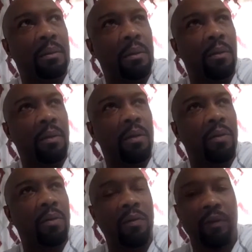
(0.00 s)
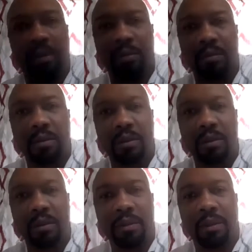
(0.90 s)
I'm working on three films
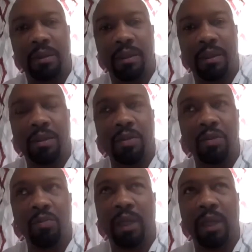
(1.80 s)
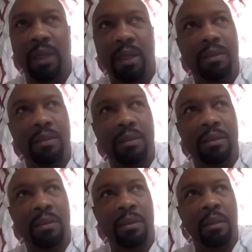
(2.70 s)
and two plays.
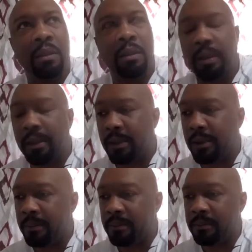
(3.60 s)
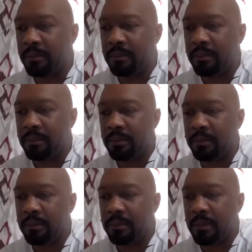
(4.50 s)
Um,
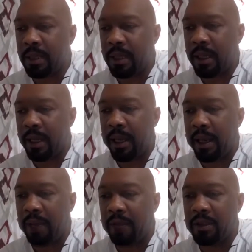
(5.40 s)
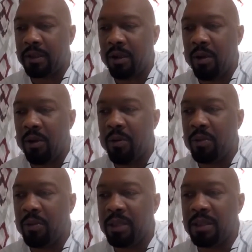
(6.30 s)
I have this home
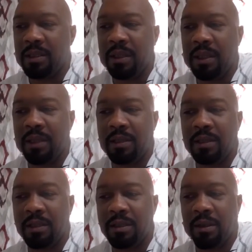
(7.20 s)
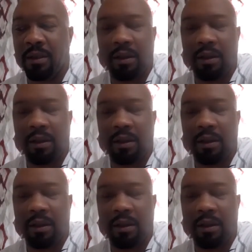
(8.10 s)
business that I just started.